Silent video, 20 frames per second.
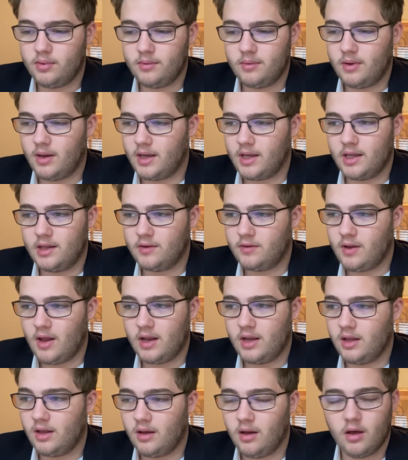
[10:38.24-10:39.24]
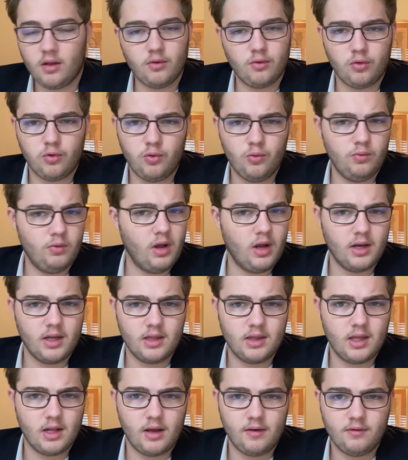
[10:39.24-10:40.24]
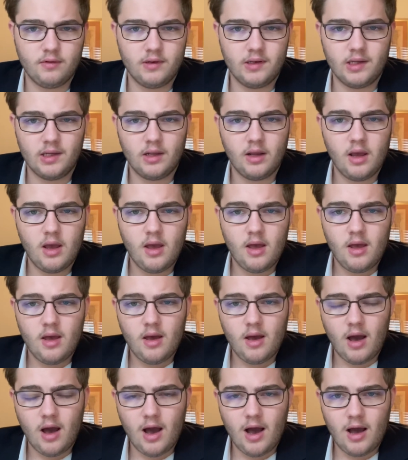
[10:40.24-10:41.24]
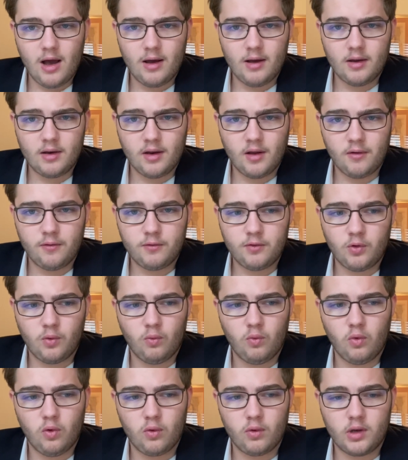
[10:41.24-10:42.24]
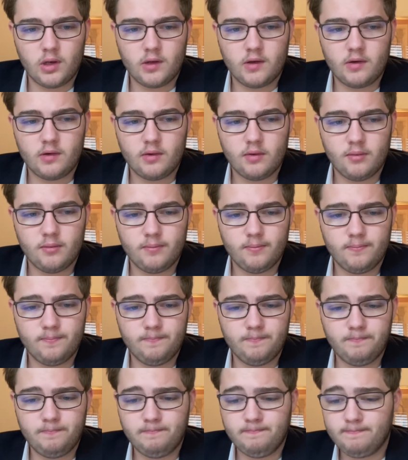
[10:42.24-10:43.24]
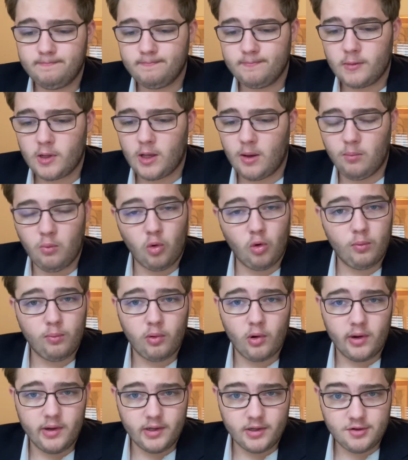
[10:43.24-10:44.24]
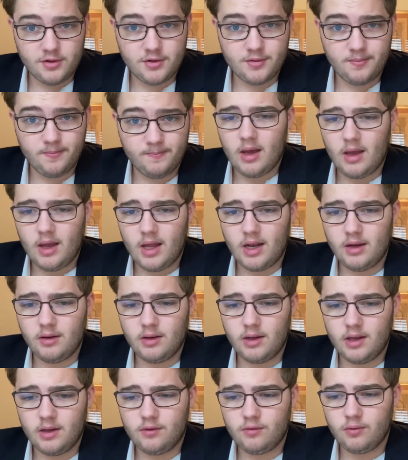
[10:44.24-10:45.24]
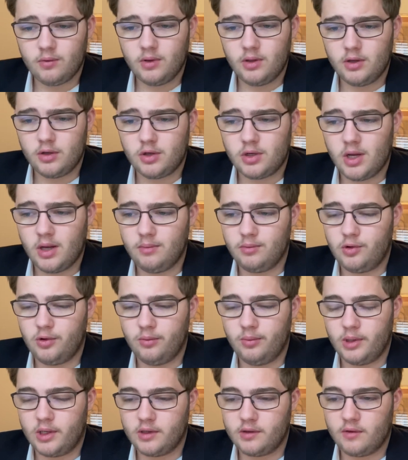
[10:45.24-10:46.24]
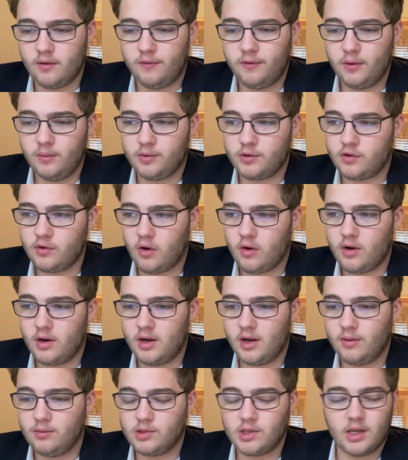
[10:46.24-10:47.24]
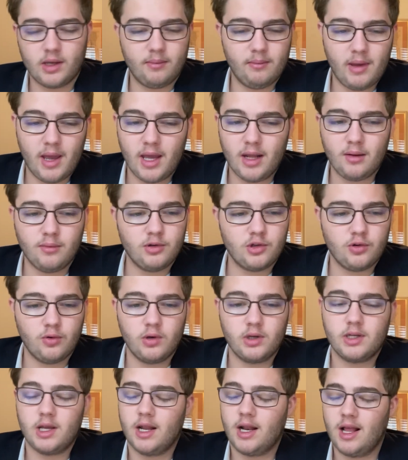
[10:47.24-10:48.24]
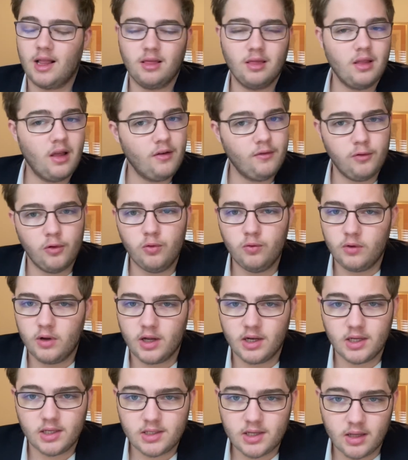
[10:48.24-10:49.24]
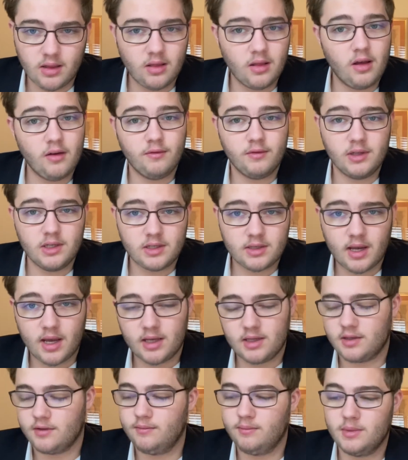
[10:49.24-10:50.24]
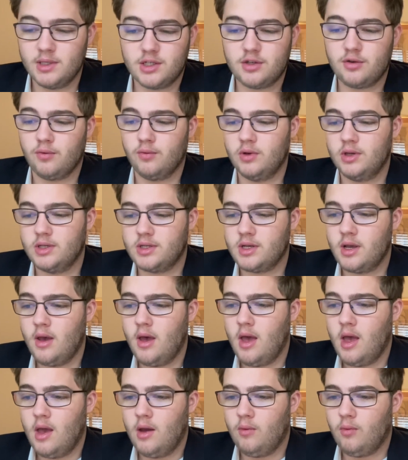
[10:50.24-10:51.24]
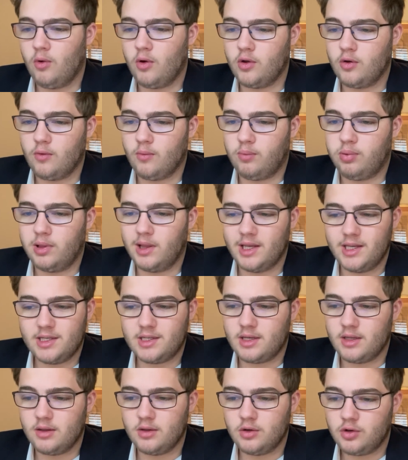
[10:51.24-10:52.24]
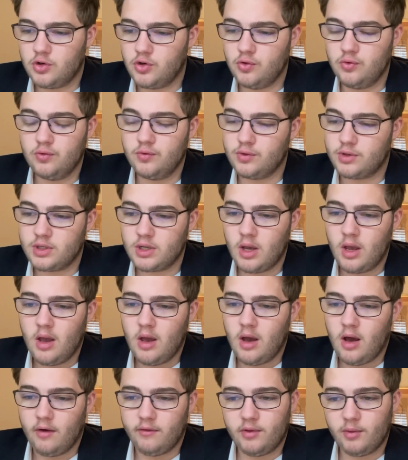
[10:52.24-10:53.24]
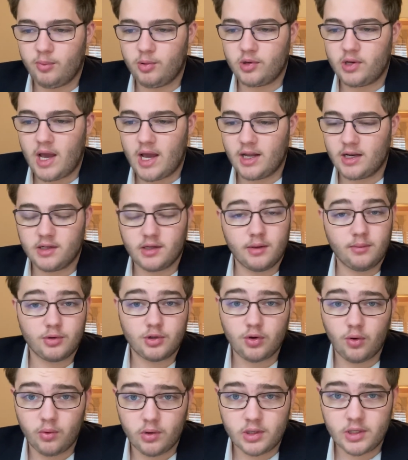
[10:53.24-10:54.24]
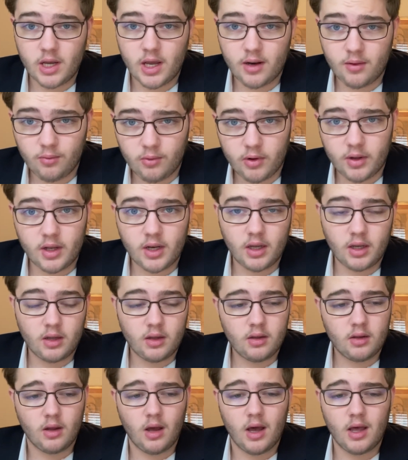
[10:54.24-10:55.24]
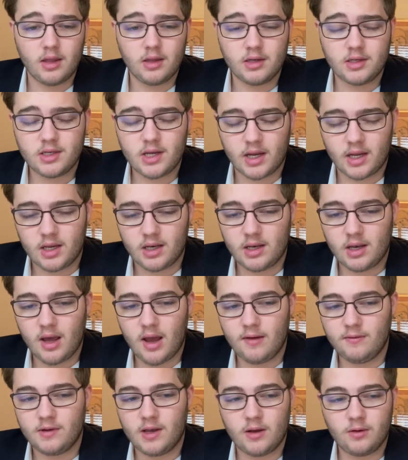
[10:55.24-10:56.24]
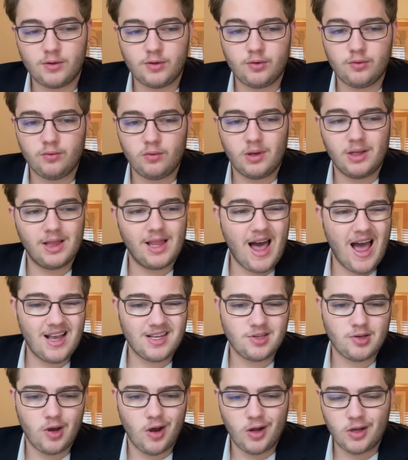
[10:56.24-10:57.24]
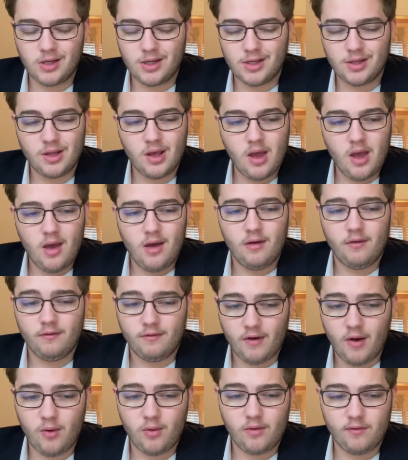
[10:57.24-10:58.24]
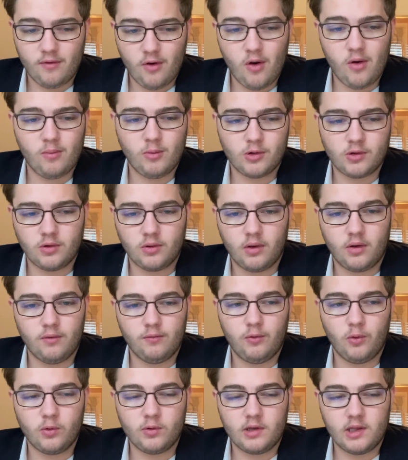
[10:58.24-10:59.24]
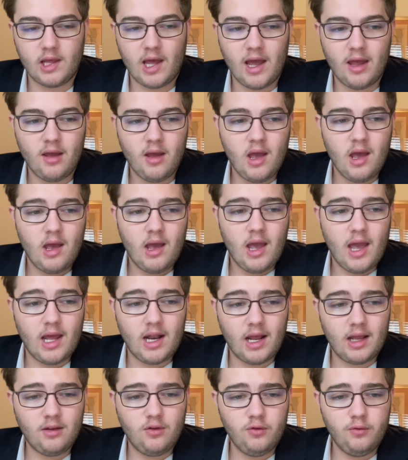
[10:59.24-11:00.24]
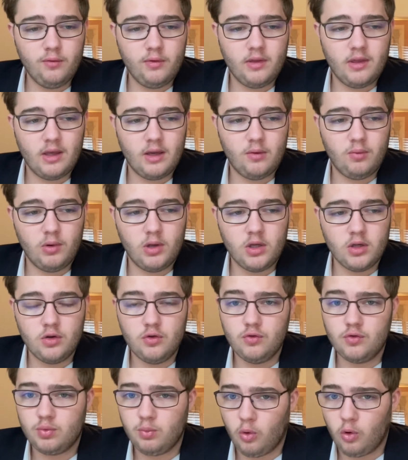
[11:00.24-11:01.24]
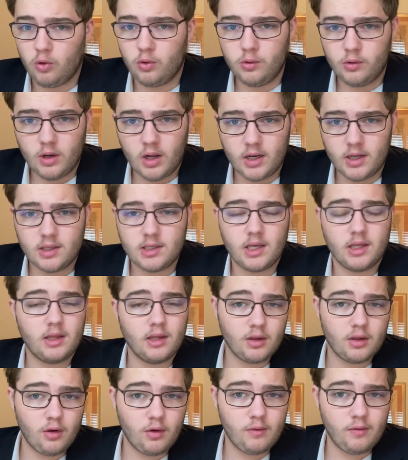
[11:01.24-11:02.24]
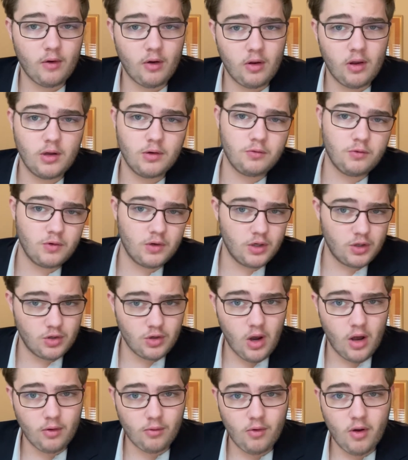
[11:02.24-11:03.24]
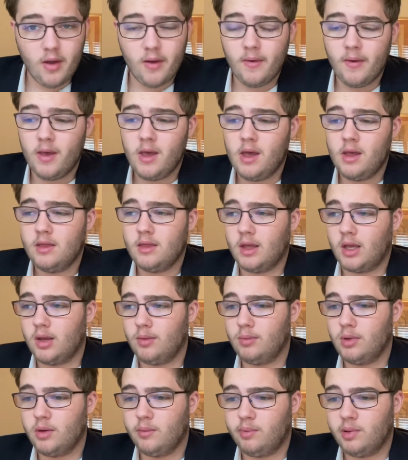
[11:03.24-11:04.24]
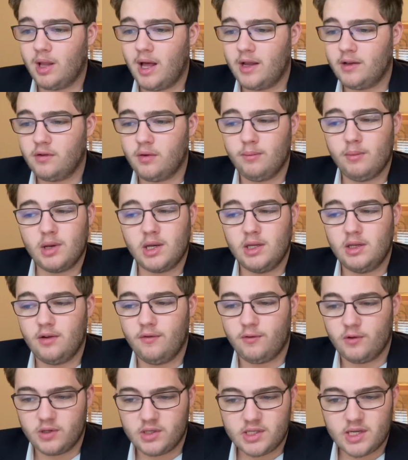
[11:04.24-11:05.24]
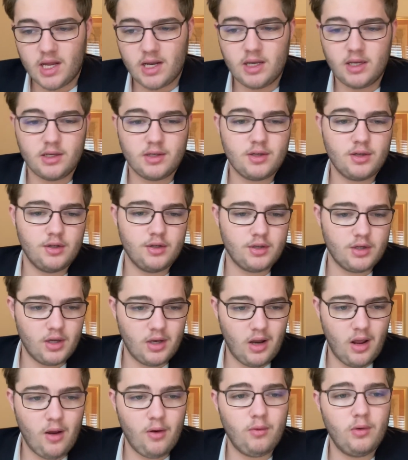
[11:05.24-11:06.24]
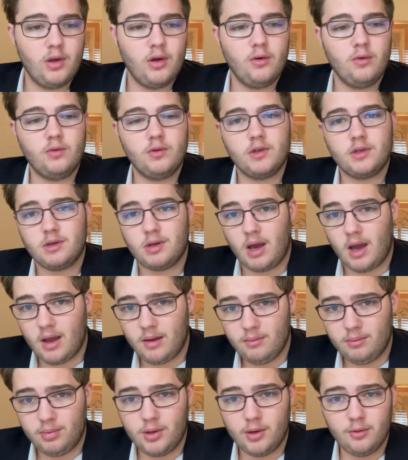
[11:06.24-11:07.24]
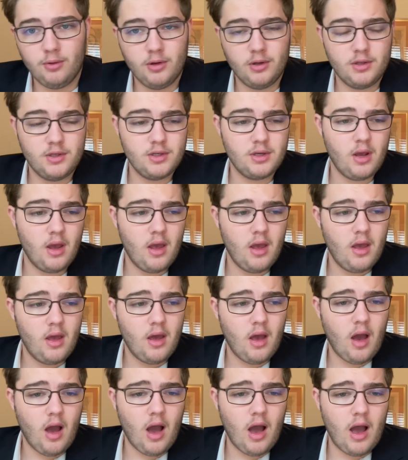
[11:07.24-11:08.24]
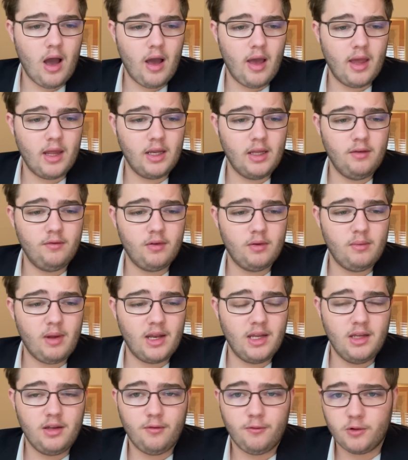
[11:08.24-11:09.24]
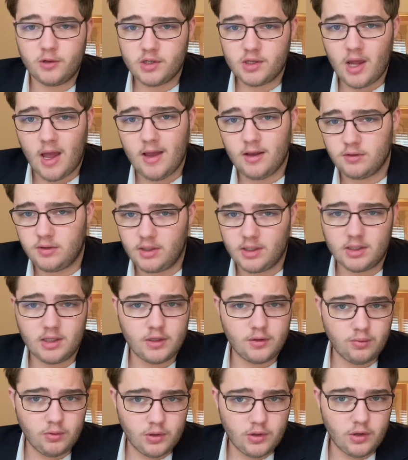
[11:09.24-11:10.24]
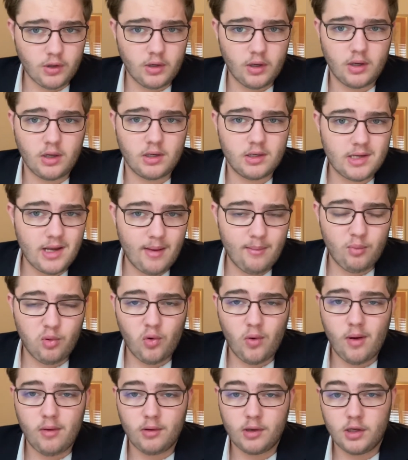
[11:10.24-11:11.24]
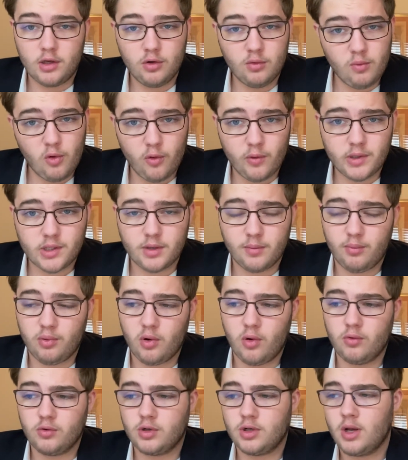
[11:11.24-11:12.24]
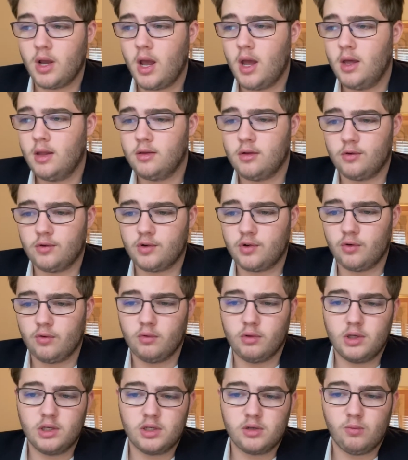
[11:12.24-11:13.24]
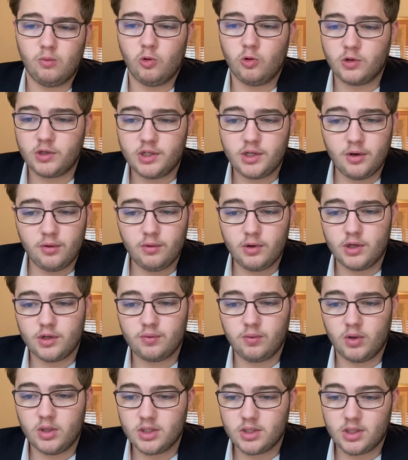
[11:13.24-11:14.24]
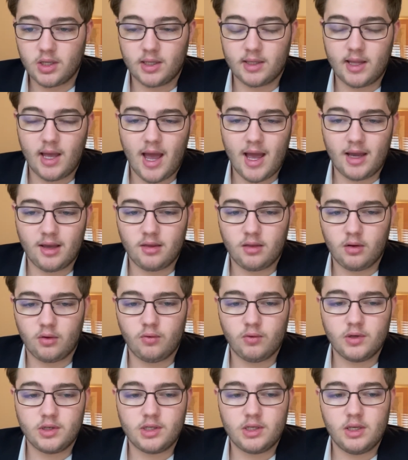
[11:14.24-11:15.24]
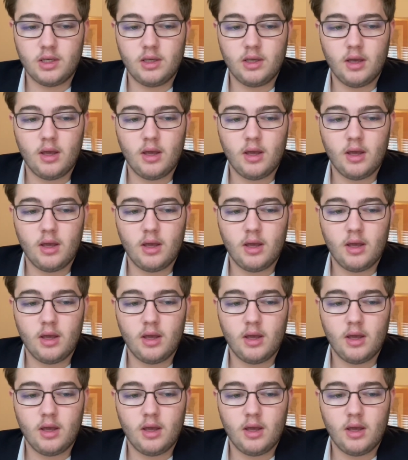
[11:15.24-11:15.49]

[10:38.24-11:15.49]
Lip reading: against any other whodunit that I've seen enough to warrant more praise. And it's really a shame too, because the film started and I was like, man, I'm so excited. I love whodunits. I love these kinds of mysteries where you're placed in the shoes of the protagonist. I'm so excited we're getting the second Knives Out soon, Glass Onion. Very, very much looking forward to that. And I do think we could use more whodunits. I think very interesting genre that can be applied to many different settings, scenarios, time periods, and even many different styles. Like this one took a contemporary humorous approach. There's certainly some more serious ones like the Agatha Christie